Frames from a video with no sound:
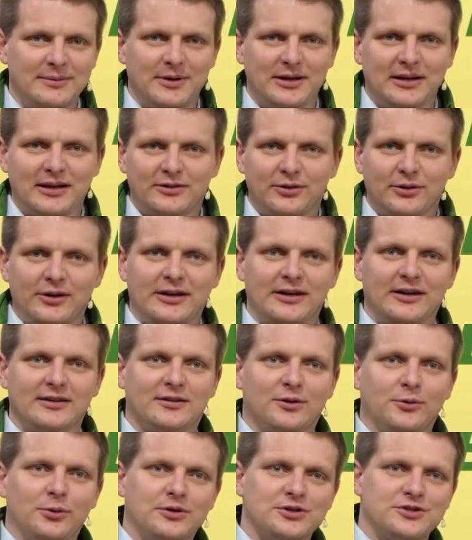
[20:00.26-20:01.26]
Next step would
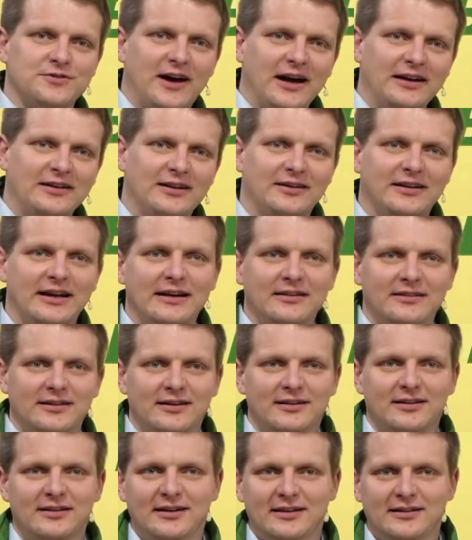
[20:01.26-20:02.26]
be to add all
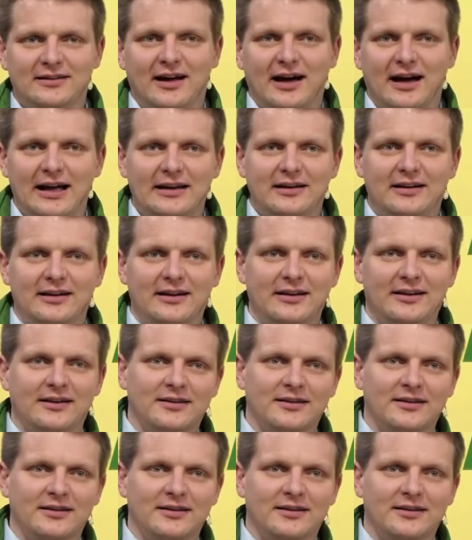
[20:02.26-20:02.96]
this information